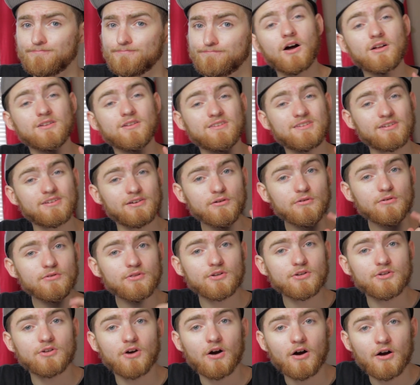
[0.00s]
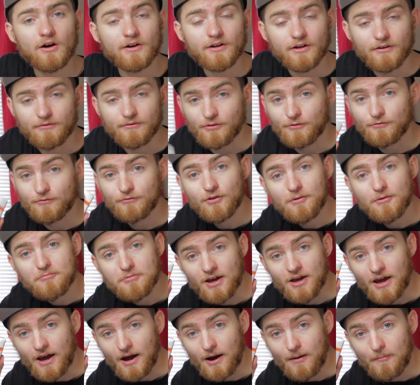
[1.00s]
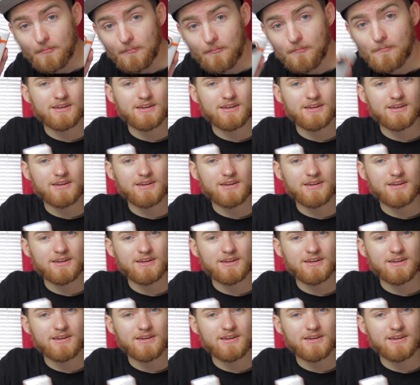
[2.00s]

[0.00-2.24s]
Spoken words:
Until the dawn of the flip cam.